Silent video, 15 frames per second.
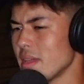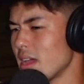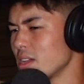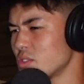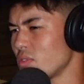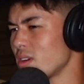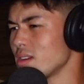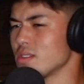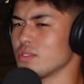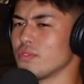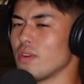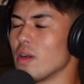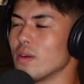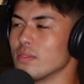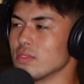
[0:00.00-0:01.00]
mean, as far as
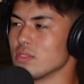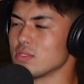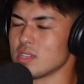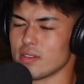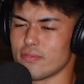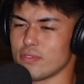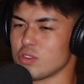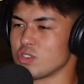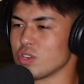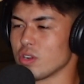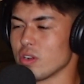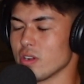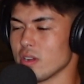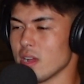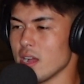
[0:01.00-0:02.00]
phones and stuff, for
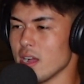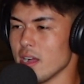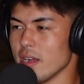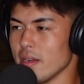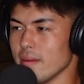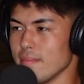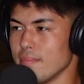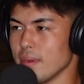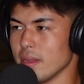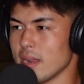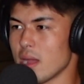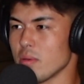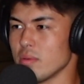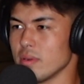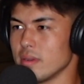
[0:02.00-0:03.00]
sure. But
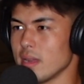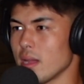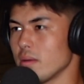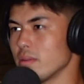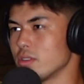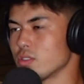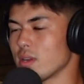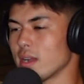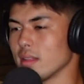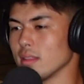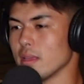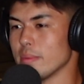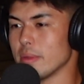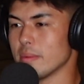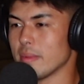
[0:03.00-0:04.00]
I would try to
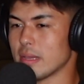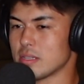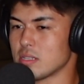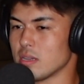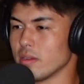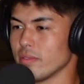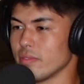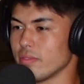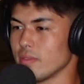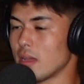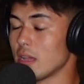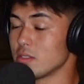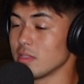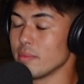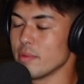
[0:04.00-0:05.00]
limit myself.
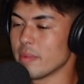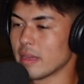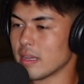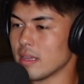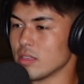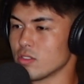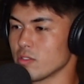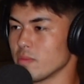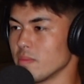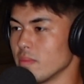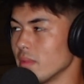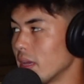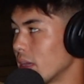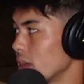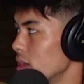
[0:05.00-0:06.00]
I'd limit my kids from
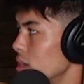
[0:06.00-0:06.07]
like